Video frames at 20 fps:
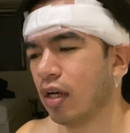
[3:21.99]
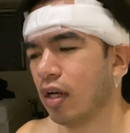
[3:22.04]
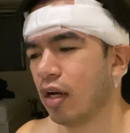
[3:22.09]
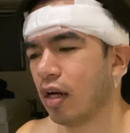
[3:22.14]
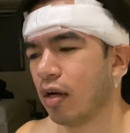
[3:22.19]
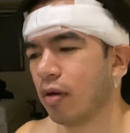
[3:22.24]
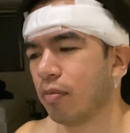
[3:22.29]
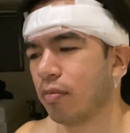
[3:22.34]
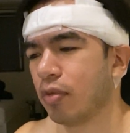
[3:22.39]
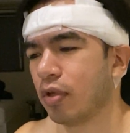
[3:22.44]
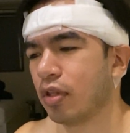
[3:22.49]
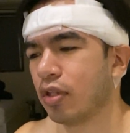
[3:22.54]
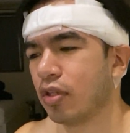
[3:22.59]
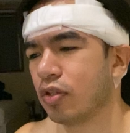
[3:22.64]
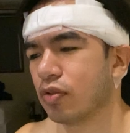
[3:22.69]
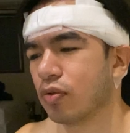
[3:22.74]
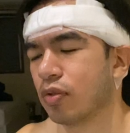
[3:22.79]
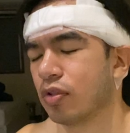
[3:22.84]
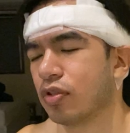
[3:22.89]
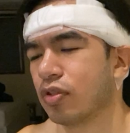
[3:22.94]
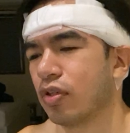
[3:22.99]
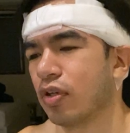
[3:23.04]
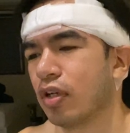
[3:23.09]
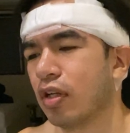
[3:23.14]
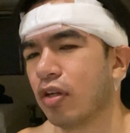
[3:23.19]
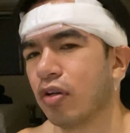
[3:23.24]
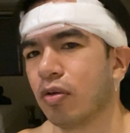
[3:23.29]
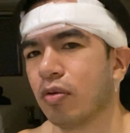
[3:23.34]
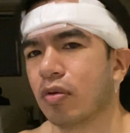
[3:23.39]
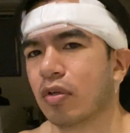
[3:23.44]
But these ones are a
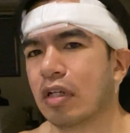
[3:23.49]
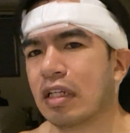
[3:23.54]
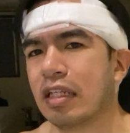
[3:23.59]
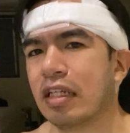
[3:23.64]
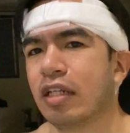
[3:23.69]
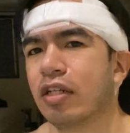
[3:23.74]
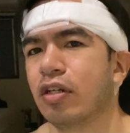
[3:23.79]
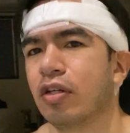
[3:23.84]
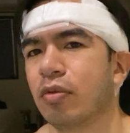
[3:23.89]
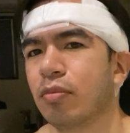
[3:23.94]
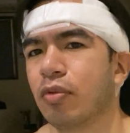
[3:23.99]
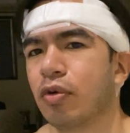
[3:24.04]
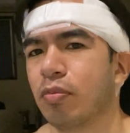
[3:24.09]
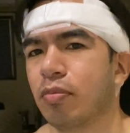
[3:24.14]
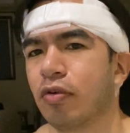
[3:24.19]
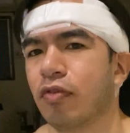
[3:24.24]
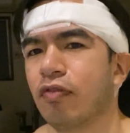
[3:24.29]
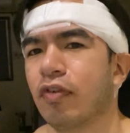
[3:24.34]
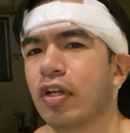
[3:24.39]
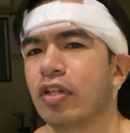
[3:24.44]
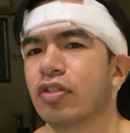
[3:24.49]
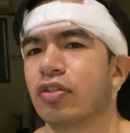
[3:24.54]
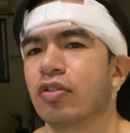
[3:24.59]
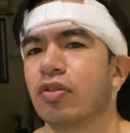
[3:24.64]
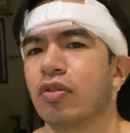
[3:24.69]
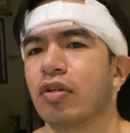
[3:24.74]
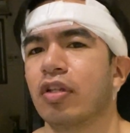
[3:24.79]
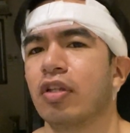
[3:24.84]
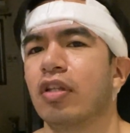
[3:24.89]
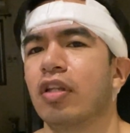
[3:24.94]
little cleaner, more
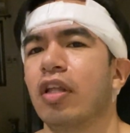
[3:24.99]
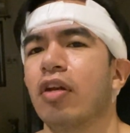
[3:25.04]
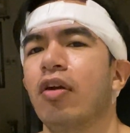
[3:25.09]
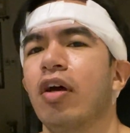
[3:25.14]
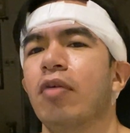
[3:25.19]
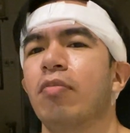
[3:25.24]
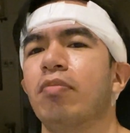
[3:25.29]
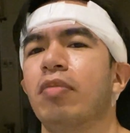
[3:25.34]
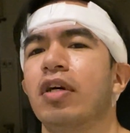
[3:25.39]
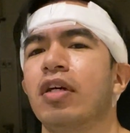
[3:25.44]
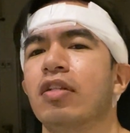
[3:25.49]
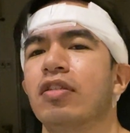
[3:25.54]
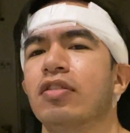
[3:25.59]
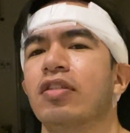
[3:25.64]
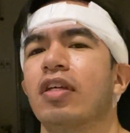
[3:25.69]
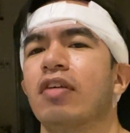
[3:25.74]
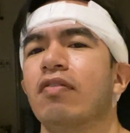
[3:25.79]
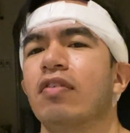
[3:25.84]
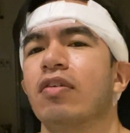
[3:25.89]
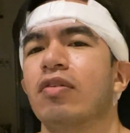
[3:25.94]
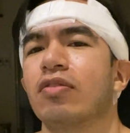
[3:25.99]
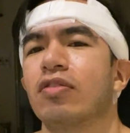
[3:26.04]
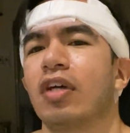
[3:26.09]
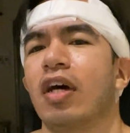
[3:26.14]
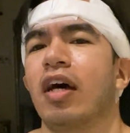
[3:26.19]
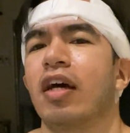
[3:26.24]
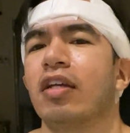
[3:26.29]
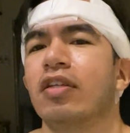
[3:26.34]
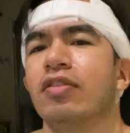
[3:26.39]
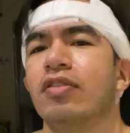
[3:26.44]
professional, and they don't have buttons. They have little
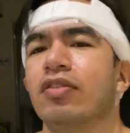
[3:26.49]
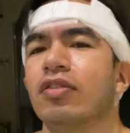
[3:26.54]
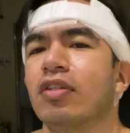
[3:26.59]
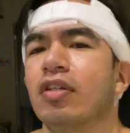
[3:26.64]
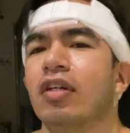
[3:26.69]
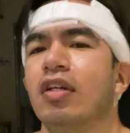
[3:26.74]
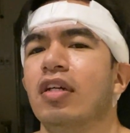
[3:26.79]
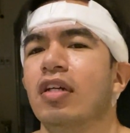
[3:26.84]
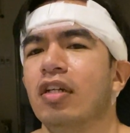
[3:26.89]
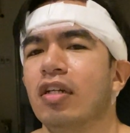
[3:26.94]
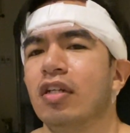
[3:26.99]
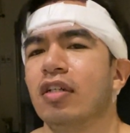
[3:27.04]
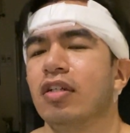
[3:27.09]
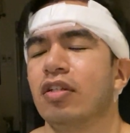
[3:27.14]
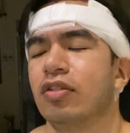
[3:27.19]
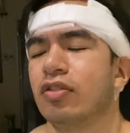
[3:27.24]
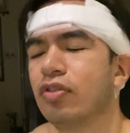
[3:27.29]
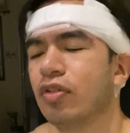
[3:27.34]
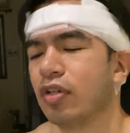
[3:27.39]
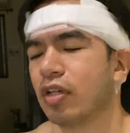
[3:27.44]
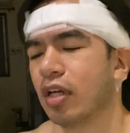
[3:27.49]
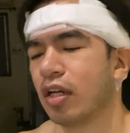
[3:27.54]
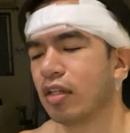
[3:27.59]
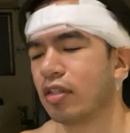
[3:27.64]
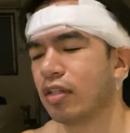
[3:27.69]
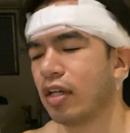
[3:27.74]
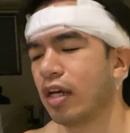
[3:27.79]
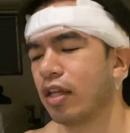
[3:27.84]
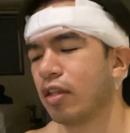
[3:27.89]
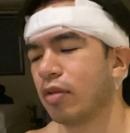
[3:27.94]
ties, so you got to
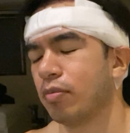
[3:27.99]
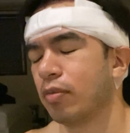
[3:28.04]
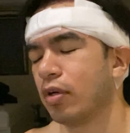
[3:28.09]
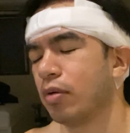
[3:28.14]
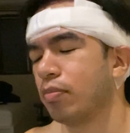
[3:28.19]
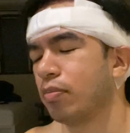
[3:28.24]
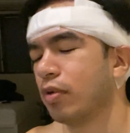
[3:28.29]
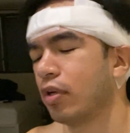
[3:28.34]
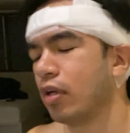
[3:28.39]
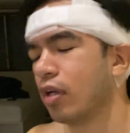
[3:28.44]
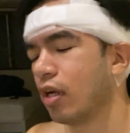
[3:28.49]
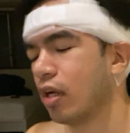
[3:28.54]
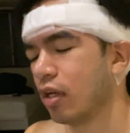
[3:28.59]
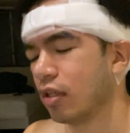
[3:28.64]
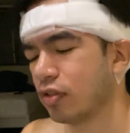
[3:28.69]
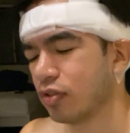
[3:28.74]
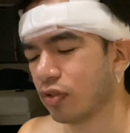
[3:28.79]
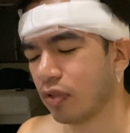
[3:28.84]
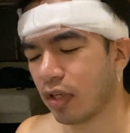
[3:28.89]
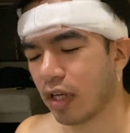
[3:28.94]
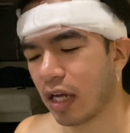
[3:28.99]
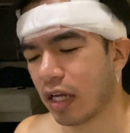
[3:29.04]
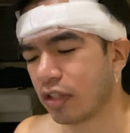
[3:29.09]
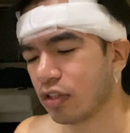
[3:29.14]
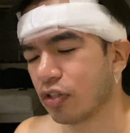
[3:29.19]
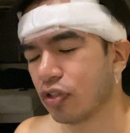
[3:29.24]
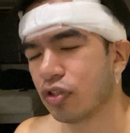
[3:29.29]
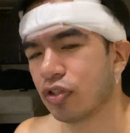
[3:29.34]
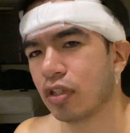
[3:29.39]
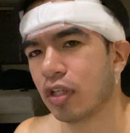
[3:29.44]
tie them up. But I
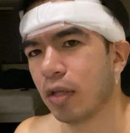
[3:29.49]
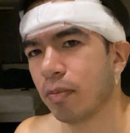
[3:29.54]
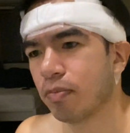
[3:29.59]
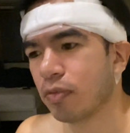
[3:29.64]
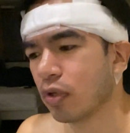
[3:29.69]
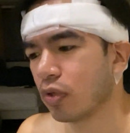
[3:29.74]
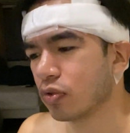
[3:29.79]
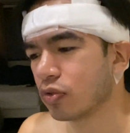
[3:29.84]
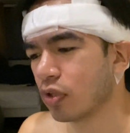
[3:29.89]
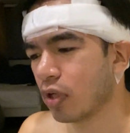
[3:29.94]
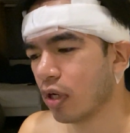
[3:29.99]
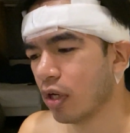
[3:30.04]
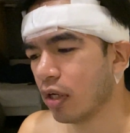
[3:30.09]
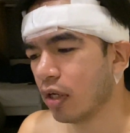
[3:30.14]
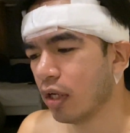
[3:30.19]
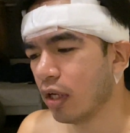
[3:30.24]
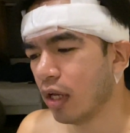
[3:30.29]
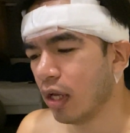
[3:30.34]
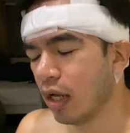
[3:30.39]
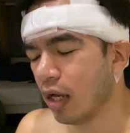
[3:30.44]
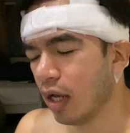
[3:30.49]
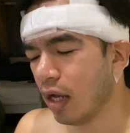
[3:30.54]
just slipped those on.